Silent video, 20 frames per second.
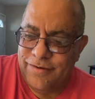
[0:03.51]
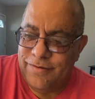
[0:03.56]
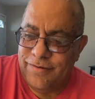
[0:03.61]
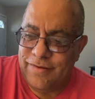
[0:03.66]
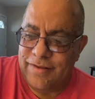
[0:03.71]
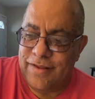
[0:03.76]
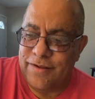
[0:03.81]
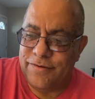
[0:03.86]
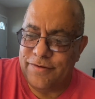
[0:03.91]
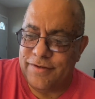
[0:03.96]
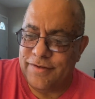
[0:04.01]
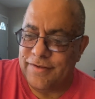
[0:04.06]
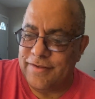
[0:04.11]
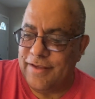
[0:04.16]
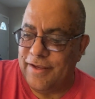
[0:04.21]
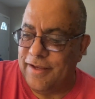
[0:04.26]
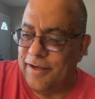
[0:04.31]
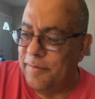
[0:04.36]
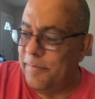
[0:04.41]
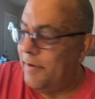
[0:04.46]
Well, I was just
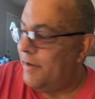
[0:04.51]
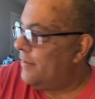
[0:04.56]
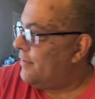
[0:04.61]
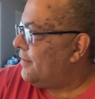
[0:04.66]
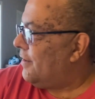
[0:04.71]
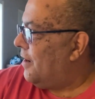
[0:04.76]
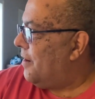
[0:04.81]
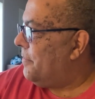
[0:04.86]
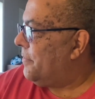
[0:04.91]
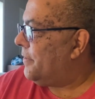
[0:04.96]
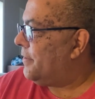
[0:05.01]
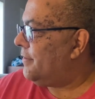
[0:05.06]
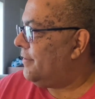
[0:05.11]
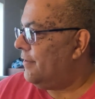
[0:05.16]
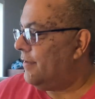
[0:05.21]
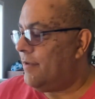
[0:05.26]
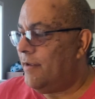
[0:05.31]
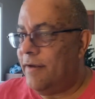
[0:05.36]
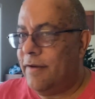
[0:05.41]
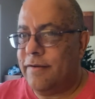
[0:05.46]
thinking about topics
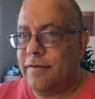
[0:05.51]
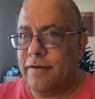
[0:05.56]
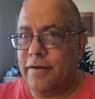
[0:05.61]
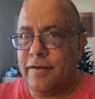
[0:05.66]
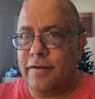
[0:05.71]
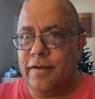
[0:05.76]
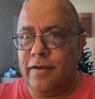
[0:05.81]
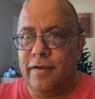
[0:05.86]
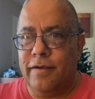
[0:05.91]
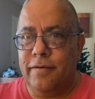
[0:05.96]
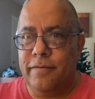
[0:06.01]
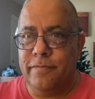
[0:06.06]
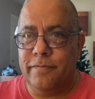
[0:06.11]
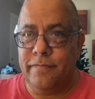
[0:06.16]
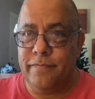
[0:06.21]
and things that